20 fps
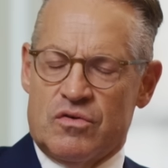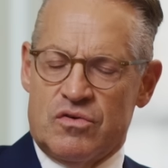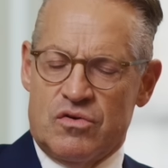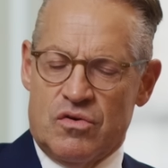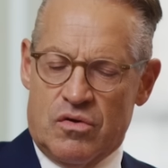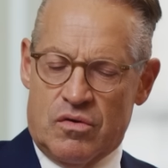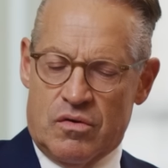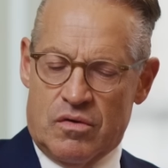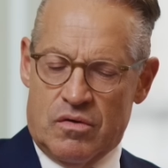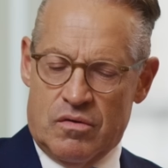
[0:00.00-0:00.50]

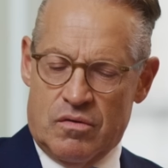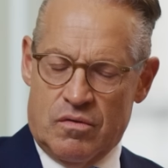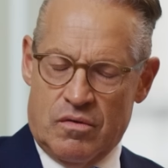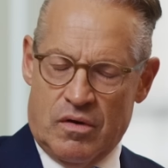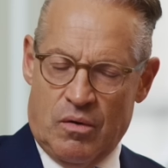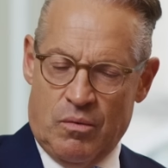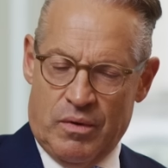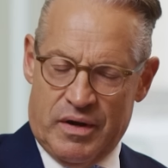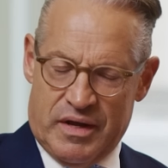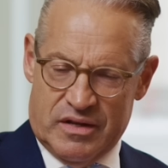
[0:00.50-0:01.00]
you're, I
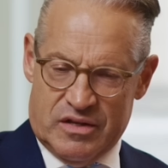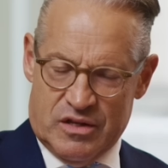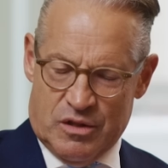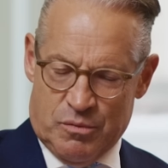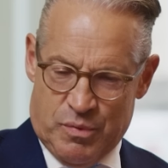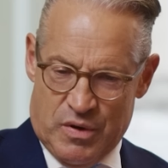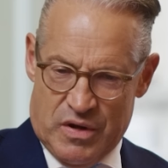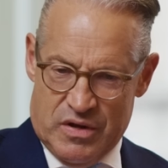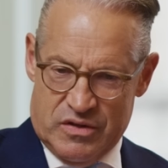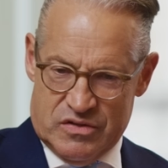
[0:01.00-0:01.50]
want to get to the
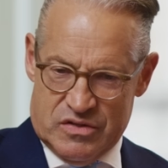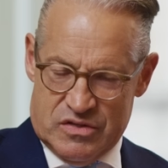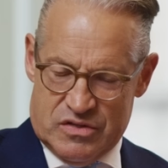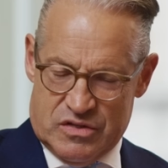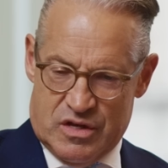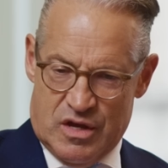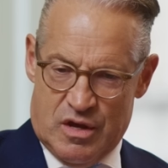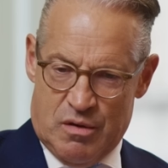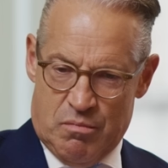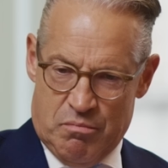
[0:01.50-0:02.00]
Ponzi
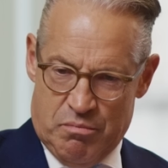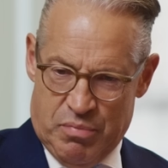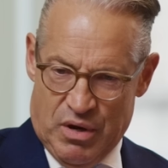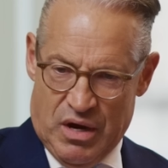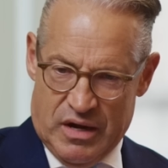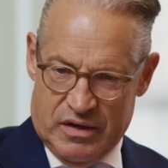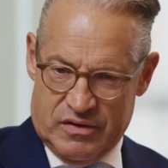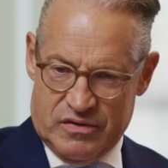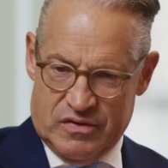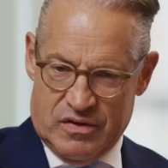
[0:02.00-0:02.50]
scheme,
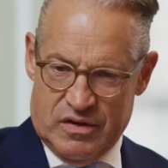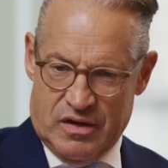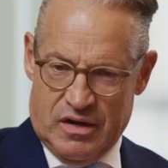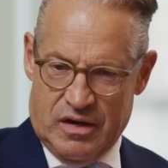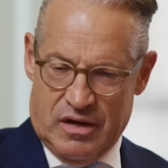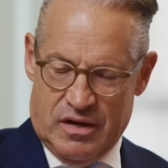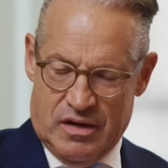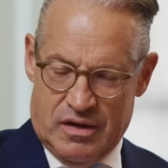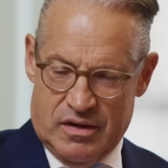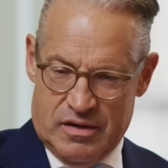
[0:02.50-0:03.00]
but,
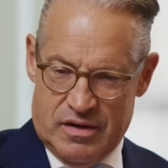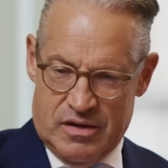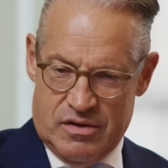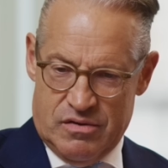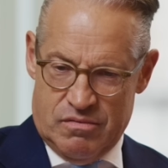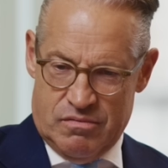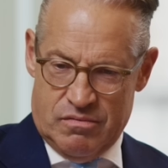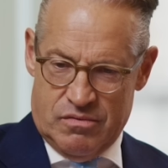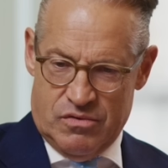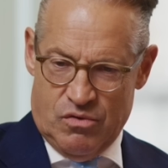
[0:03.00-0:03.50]
uh, and
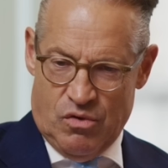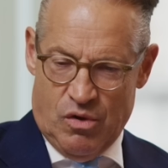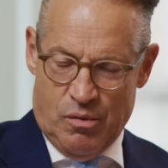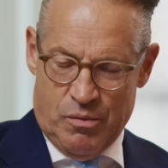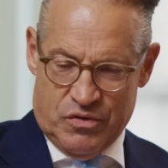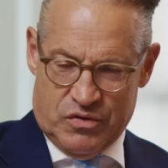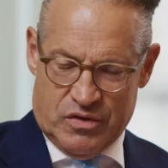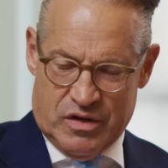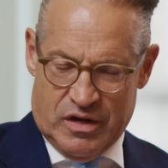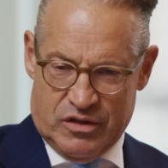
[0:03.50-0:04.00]
you, you
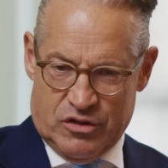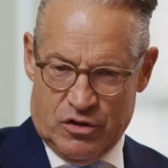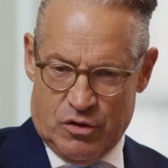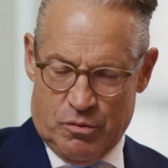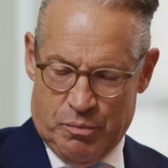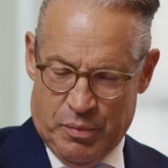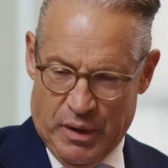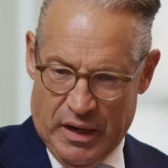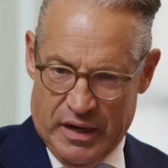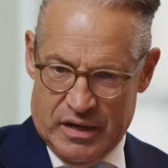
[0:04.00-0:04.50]
almost got there,
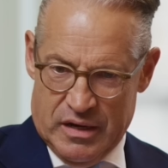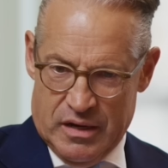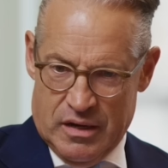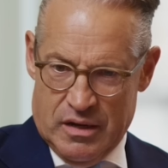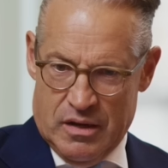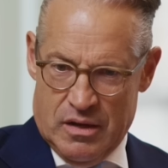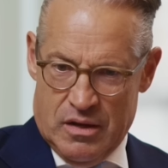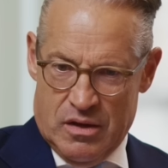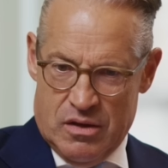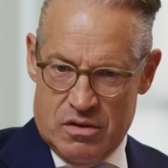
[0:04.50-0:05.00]
but
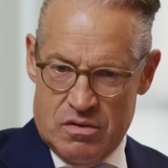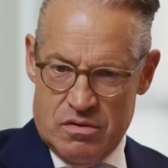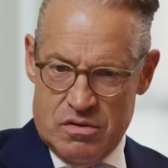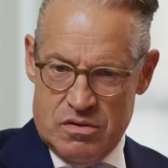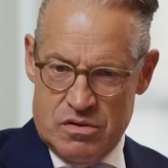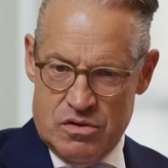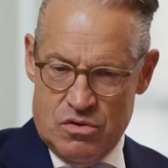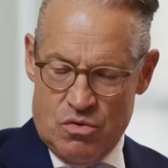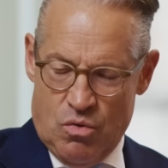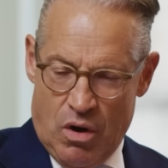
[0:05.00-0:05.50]

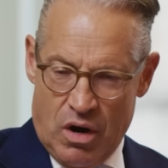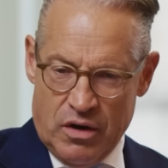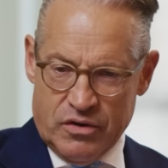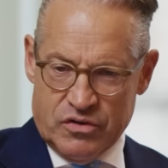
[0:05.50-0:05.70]
you are